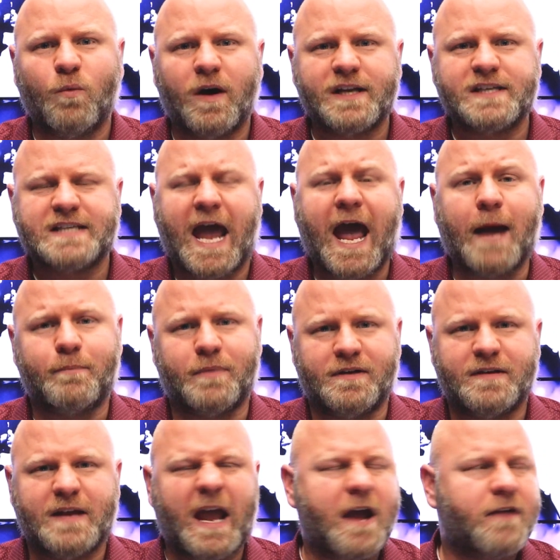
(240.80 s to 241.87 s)
what has
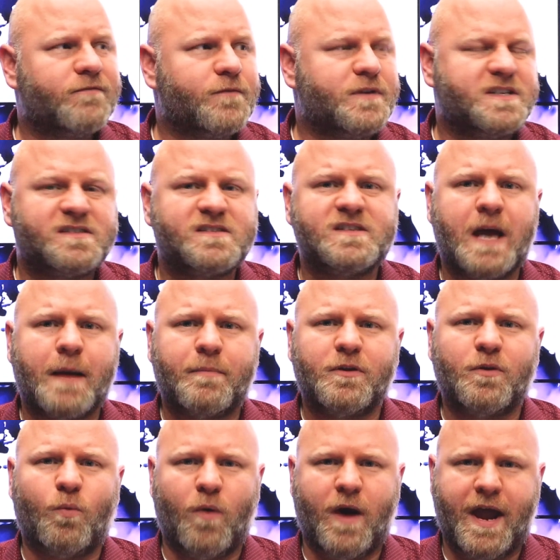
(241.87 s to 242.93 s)
happened every step of
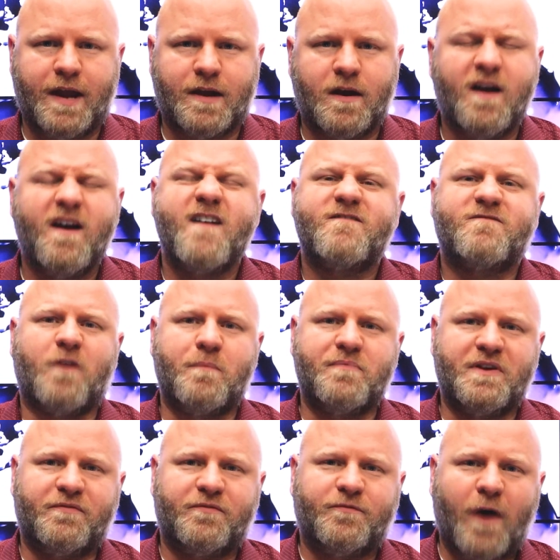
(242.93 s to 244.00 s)
the way, from
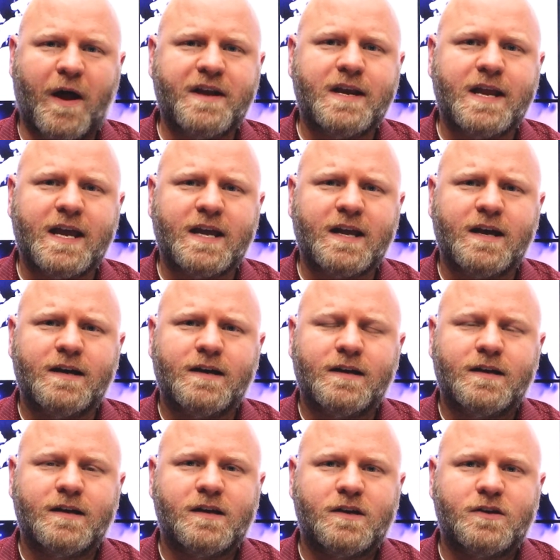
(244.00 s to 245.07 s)
the funding
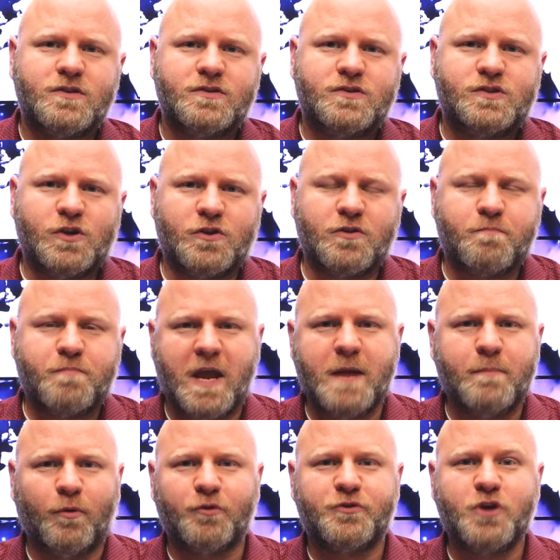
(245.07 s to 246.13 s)
to the
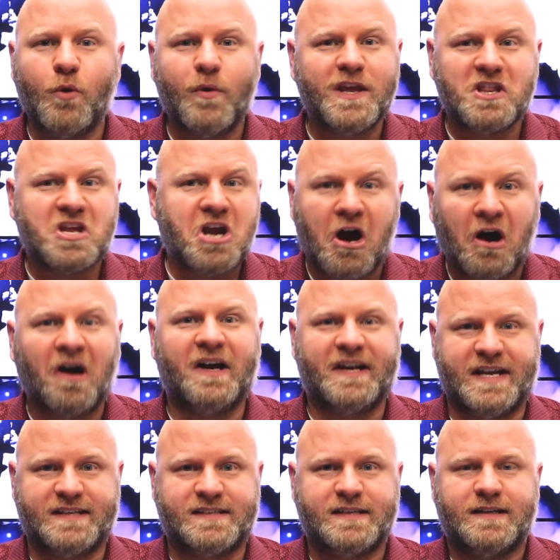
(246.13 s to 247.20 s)
people doing the
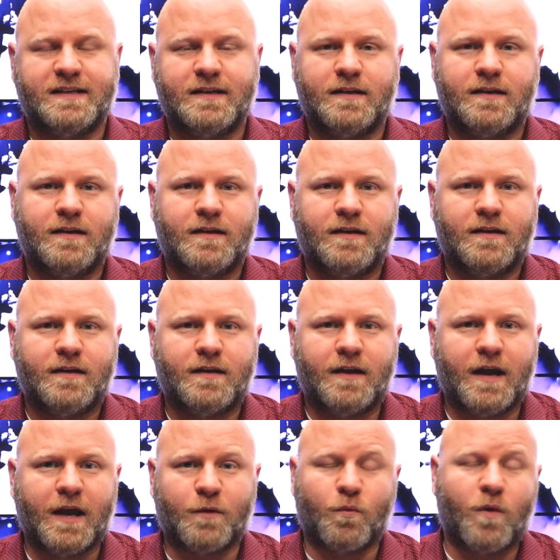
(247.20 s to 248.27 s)
audit.
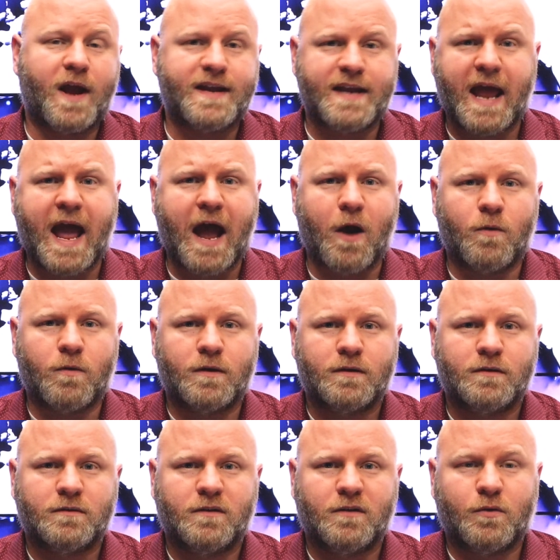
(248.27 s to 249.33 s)
And right now,
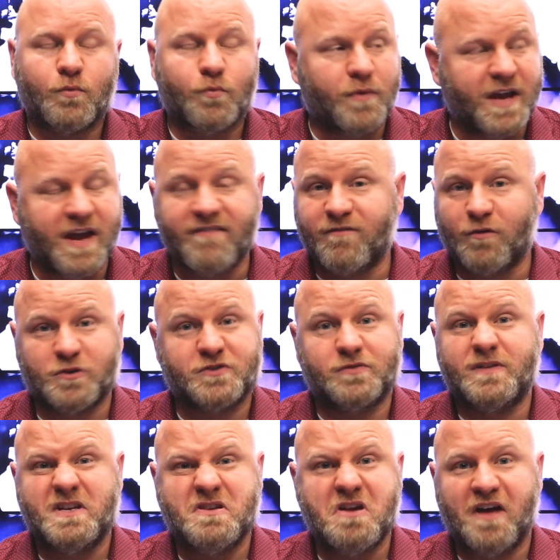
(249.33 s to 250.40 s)
we have
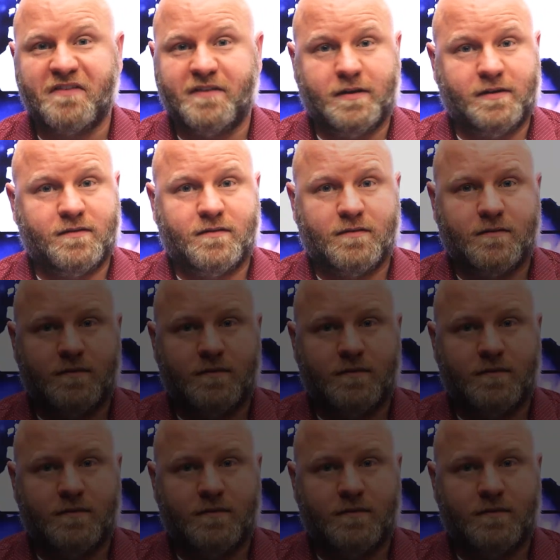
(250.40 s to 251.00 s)
virtually nothing.